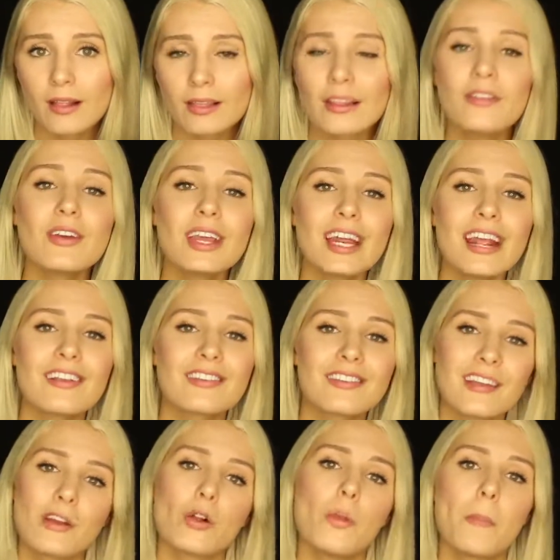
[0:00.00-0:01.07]
living in a
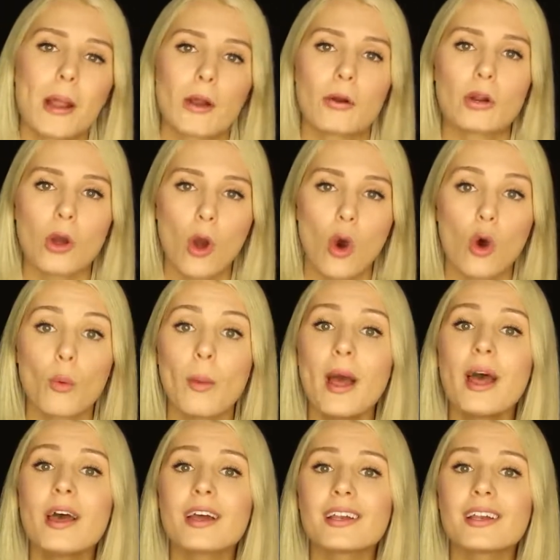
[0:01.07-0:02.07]
single-parent home